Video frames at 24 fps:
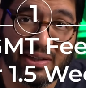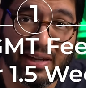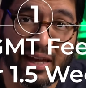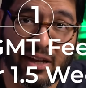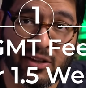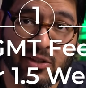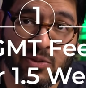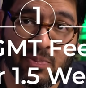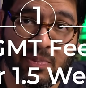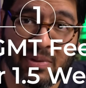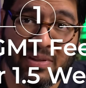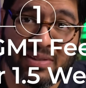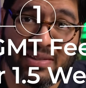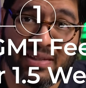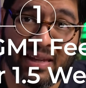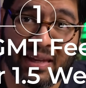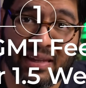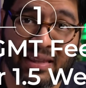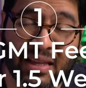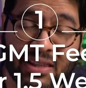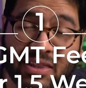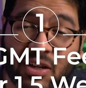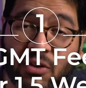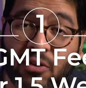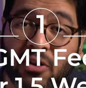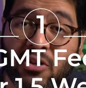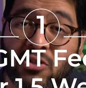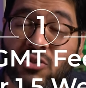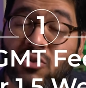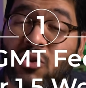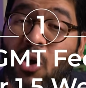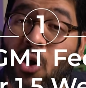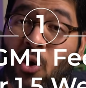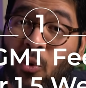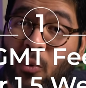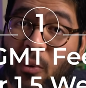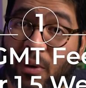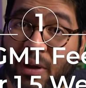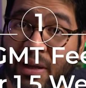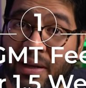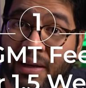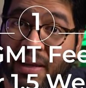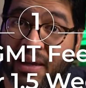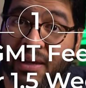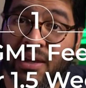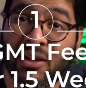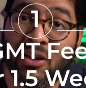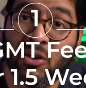announcement saying that there is no
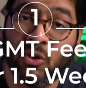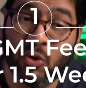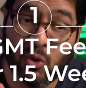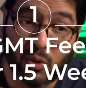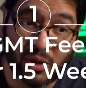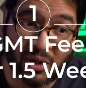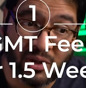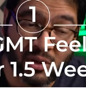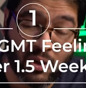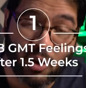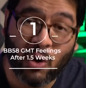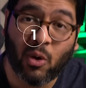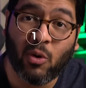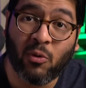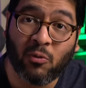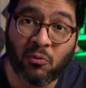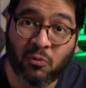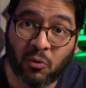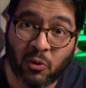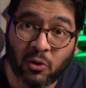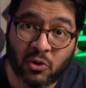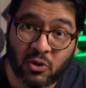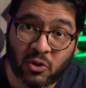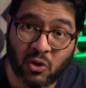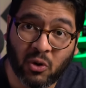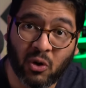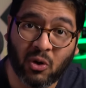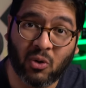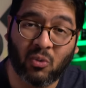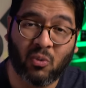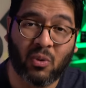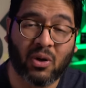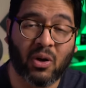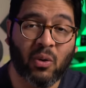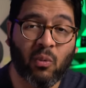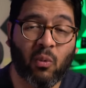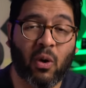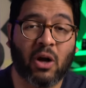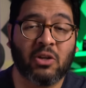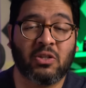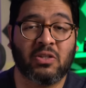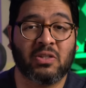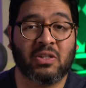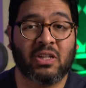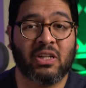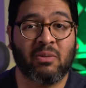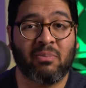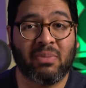one who can know for sure what a
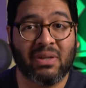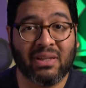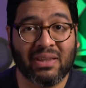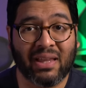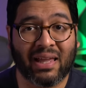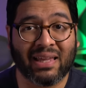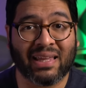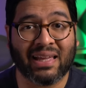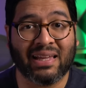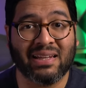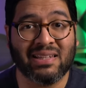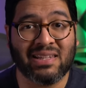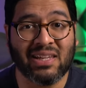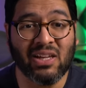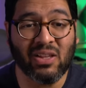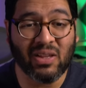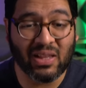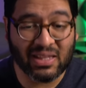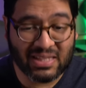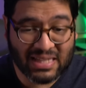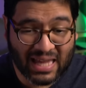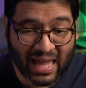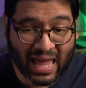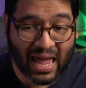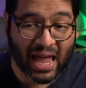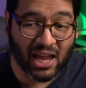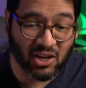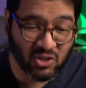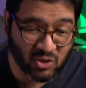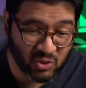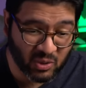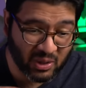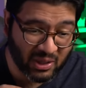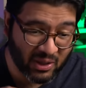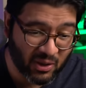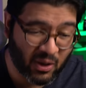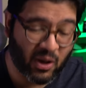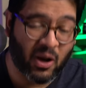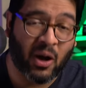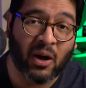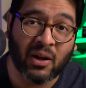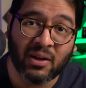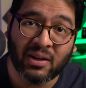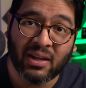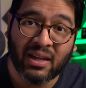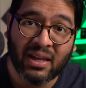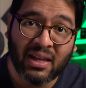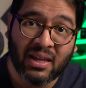watch is going to be like until it's actually
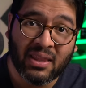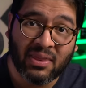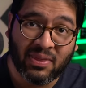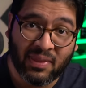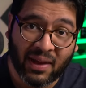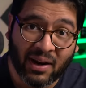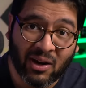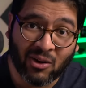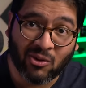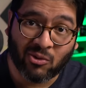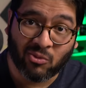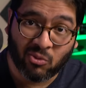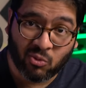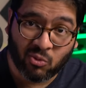on their